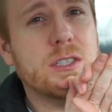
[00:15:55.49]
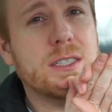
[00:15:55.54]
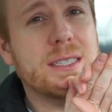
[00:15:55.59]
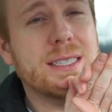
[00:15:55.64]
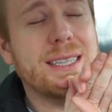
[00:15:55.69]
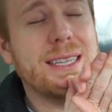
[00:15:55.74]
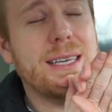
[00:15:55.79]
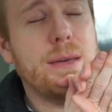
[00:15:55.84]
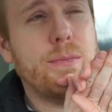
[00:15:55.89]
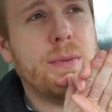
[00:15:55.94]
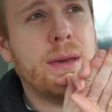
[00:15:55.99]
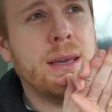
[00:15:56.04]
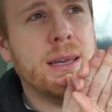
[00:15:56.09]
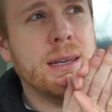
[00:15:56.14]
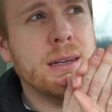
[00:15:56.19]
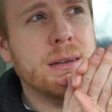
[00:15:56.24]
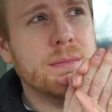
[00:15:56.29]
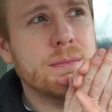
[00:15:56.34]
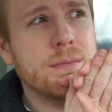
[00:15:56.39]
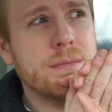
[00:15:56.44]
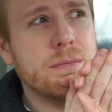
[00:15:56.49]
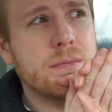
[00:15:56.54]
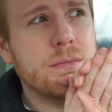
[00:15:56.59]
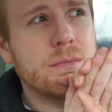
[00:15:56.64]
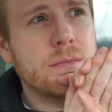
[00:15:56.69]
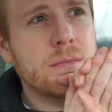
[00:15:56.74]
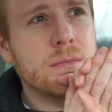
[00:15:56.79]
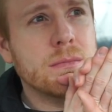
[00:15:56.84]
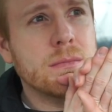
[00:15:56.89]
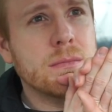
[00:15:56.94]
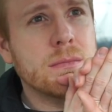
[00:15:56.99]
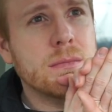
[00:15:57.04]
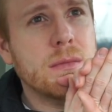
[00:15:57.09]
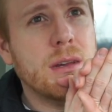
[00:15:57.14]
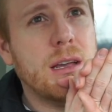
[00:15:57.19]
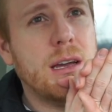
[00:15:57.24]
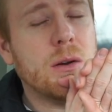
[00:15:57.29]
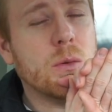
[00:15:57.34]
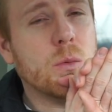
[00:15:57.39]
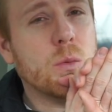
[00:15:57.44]
sleeping,
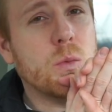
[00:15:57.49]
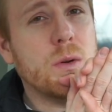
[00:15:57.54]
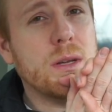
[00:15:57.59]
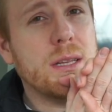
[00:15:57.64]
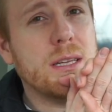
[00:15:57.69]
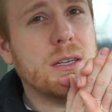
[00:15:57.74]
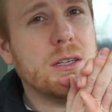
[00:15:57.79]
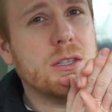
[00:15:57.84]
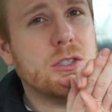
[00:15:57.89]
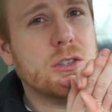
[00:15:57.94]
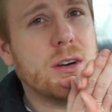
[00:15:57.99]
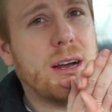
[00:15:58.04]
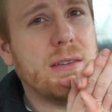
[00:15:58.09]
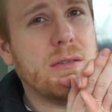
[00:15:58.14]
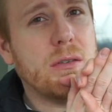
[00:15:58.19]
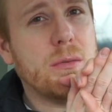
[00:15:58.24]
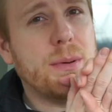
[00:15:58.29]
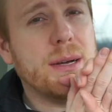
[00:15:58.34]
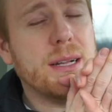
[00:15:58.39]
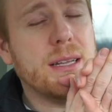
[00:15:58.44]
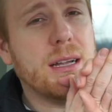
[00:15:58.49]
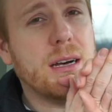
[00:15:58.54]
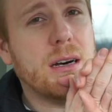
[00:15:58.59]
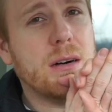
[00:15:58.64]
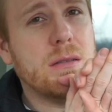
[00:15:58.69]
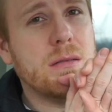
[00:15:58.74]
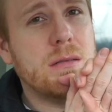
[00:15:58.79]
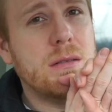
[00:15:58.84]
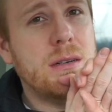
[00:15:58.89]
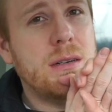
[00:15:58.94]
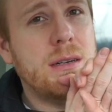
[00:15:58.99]
and a really good travel pillow.